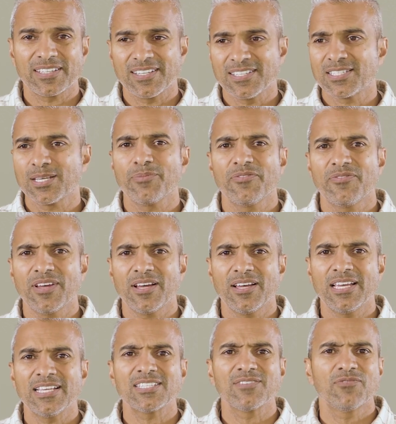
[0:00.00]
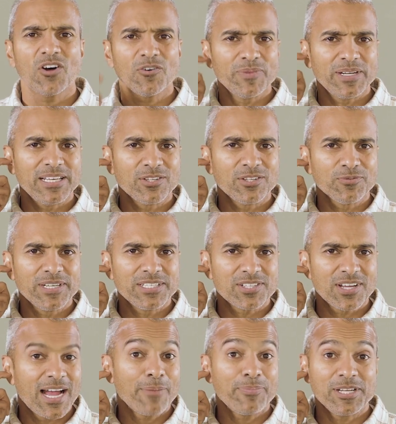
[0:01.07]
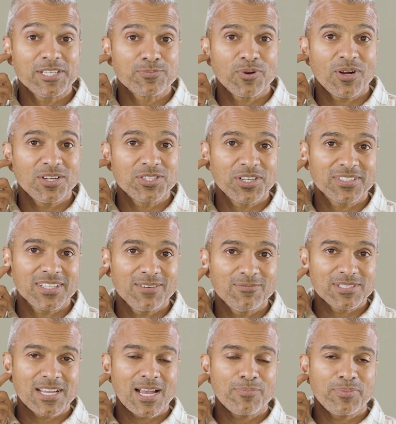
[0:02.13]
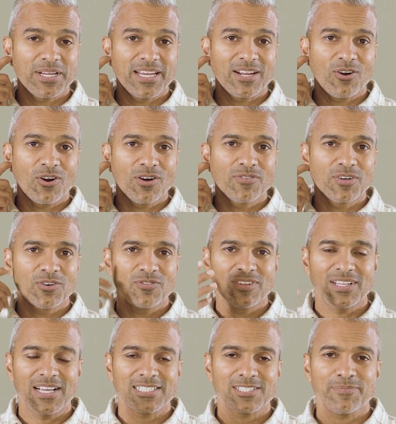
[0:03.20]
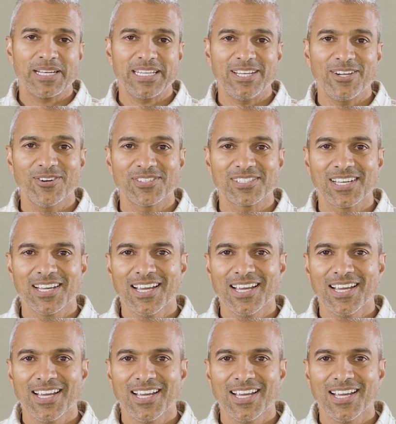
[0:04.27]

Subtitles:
and some of his involvement in the happiness project that was happening at Harvard over the last many years,